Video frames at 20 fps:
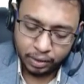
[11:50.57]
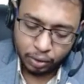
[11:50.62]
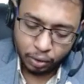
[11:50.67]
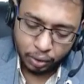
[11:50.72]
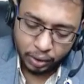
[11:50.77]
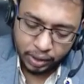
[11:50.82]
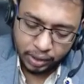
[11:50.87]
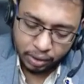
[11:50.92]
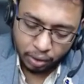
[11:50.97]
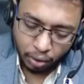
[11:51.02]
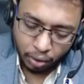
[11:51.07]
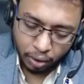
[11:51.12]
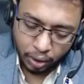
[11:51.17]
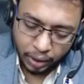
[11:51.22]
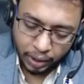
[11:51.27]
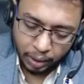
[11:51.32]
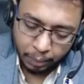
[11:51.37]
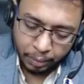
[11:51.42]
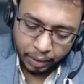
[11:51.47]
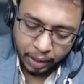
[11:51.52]
So this
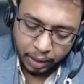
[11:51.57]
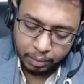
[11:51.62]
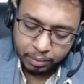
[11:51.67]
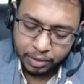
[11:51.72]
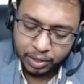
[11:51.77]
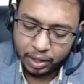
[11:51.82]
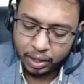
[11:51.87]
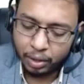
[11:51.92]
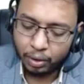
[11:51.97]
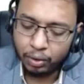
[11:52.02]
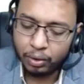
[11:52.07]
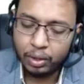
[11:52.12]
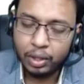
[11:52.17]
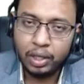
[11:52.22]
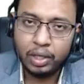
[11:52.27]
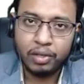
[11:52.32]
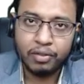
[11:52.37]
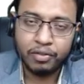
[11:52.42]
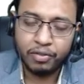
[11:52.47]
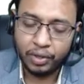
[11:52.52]
already becomes 0,
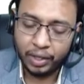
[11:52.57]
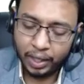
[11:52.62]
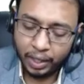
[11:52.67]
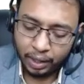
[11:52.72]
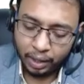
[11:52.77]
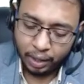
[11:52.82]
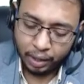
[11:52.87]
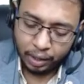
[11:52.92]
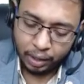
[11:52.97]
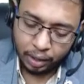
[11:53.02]
fine.